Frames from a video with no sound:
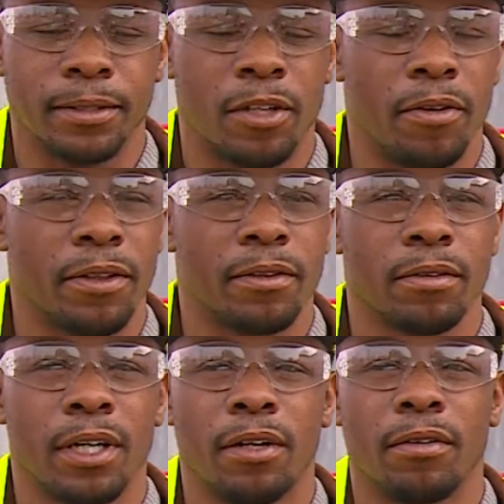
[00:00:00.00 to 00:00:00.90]
Going
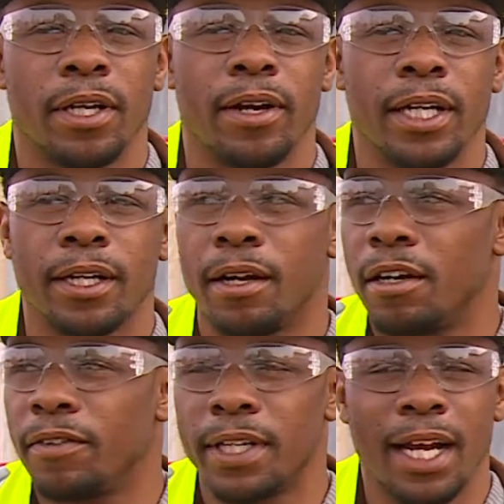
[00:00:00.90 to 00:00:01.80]
through the whole learning
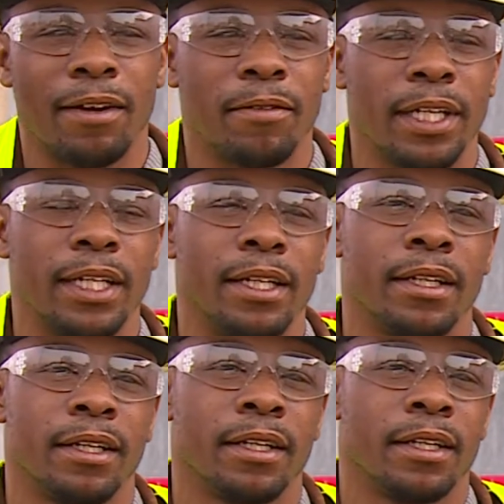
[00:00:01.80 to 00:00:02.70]
curve and not really
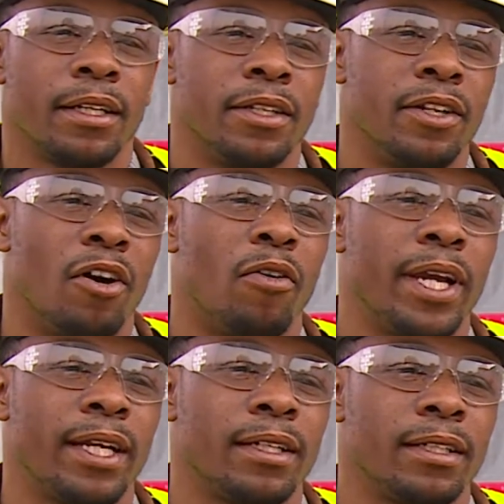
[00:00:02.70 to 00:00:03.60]

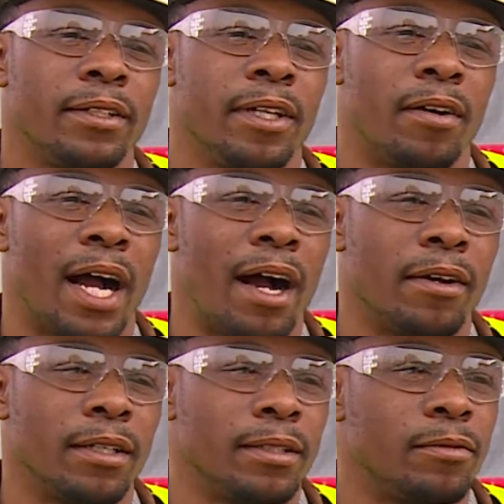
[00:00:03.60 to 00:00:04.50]
knowing, you know,
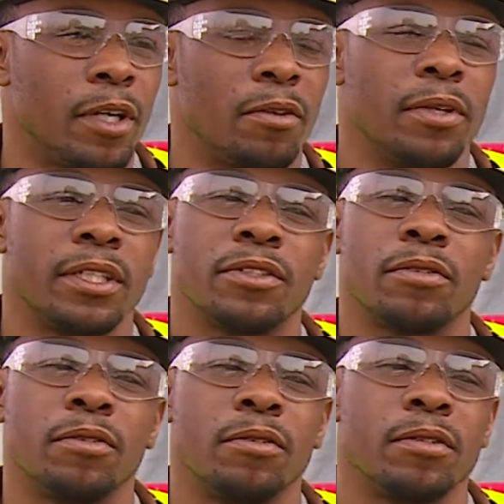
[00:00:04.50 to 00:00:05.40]
how to work with the
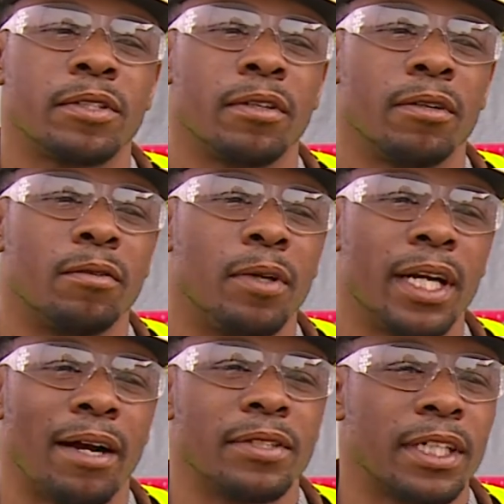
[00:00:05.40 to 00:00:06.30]
tools or
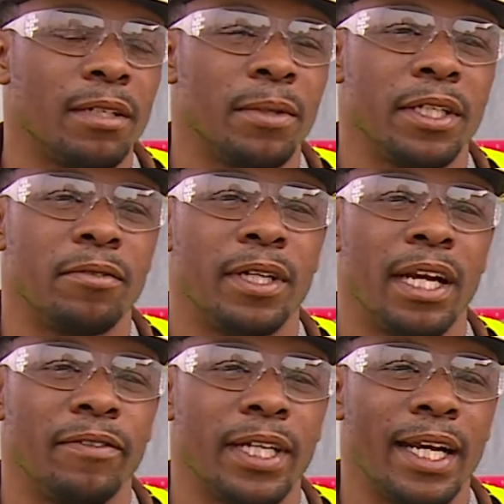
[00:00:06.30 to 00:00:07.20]
what I was going to be doing
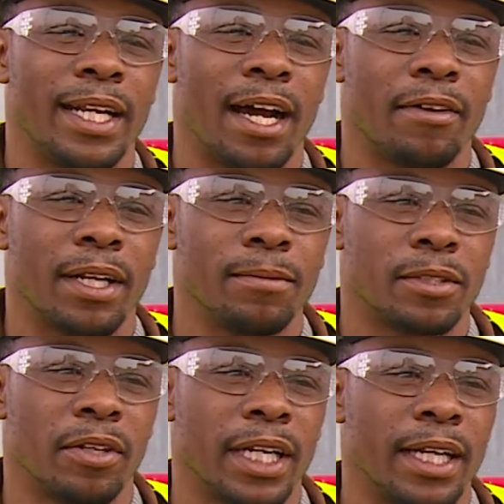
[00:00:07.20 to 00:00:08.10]
every day, now that I'm
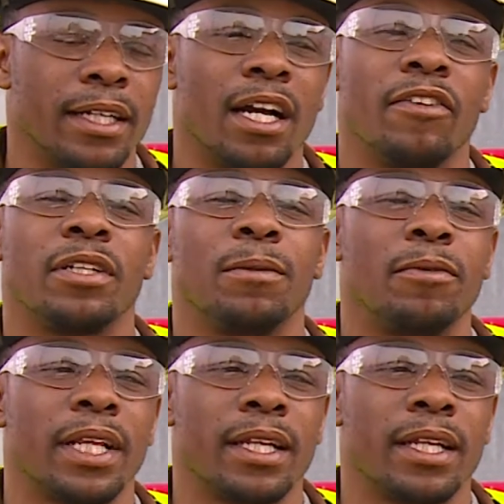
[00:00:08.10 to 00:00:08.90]
sort of getting comfortable with